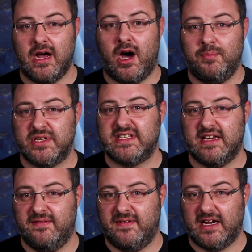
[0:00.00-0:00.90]
the
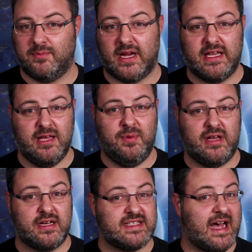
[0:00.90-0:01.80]
opposite effect by
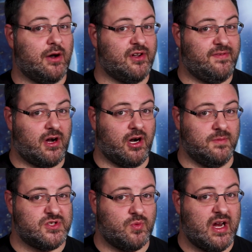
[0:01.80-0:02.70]
keeping us out of
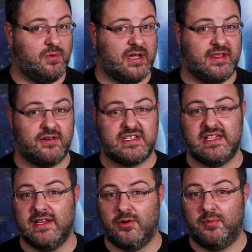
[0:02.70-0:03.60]
harm's way when
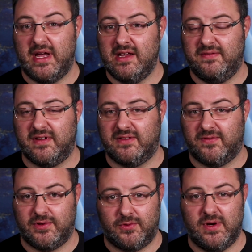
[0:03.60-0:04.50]
there's little benefit
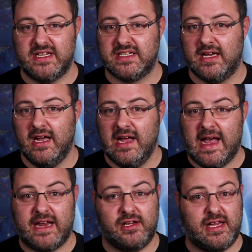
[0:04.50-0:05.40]
for the risk
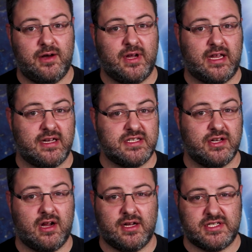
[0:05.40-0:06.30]
and allowing us
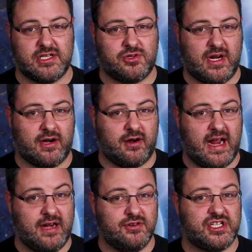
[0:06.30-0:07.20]
to concentrate
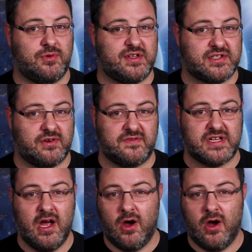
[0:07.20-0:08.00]
our energy reserves